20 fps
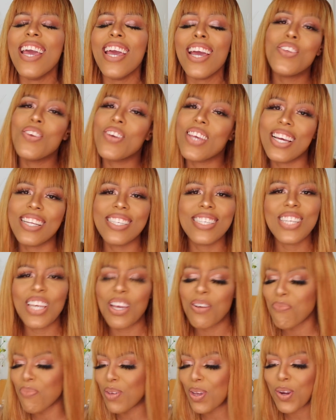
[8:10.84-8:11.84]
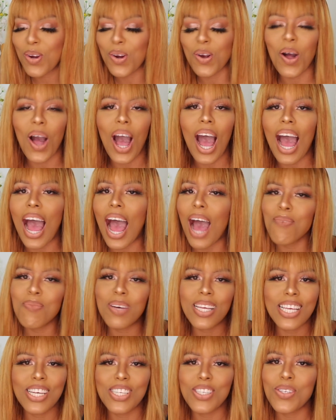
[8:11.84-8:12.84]
you can DM me, girl. I'ma
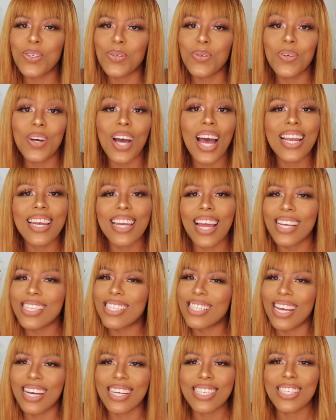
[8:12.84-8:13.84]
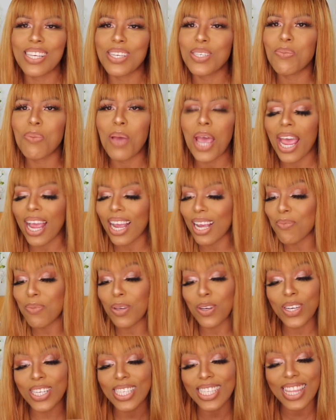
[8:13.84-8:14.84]
get you a nice young six-pack
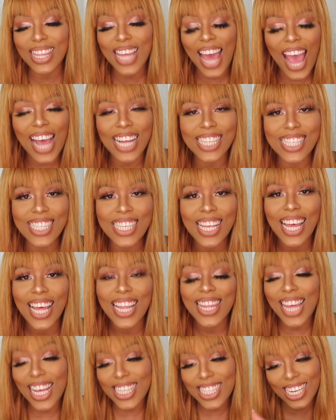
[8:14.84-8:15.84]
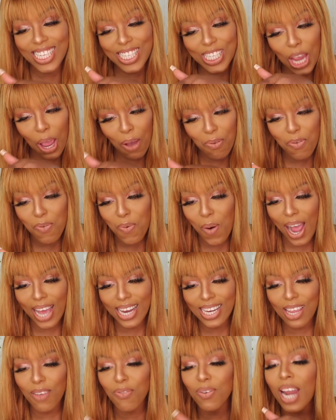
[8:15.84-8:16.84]
because that's a tough
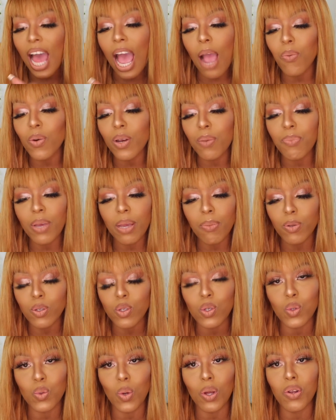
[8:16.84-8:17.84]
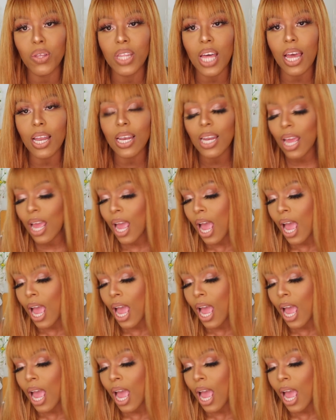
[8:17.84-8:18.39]
one. Even I wouldn't be able to swallow that.